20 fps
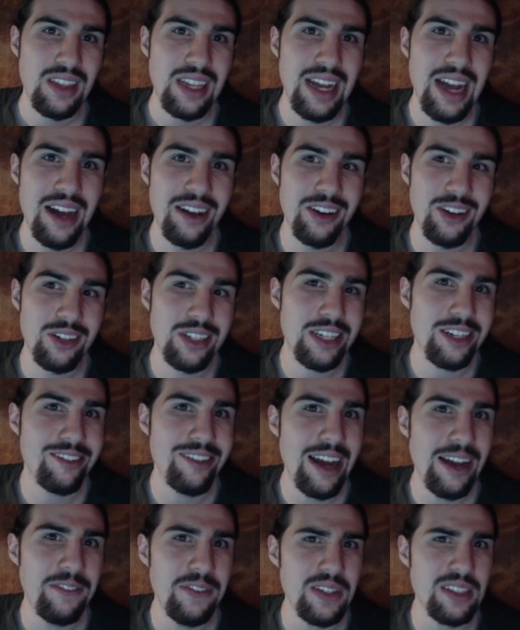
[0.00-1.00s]
I don't know, the
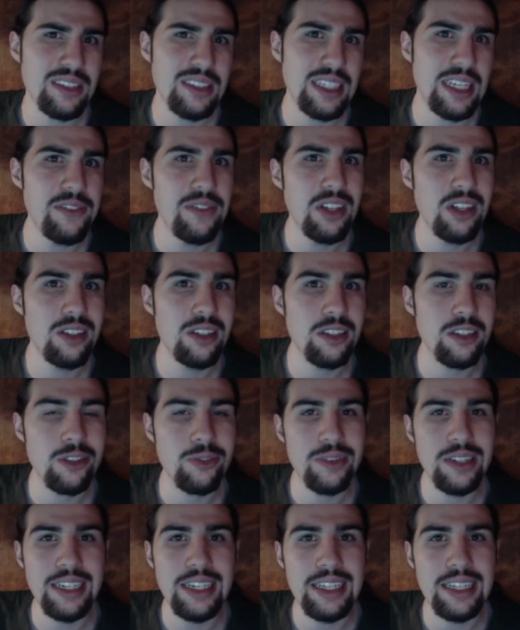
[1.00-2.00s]
graphics, even though they're
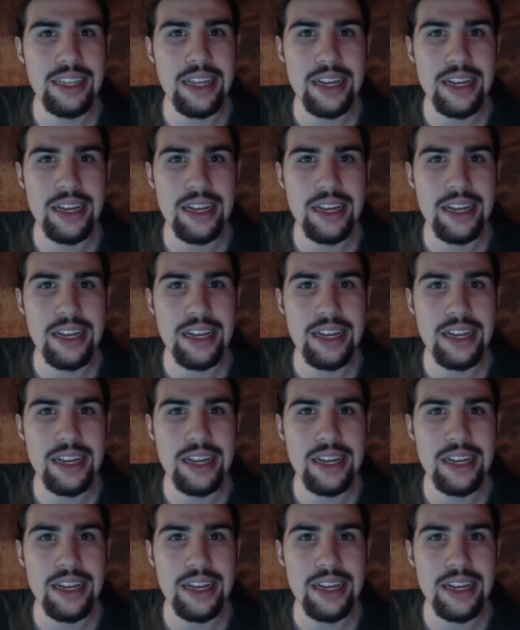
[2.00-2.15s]
3D,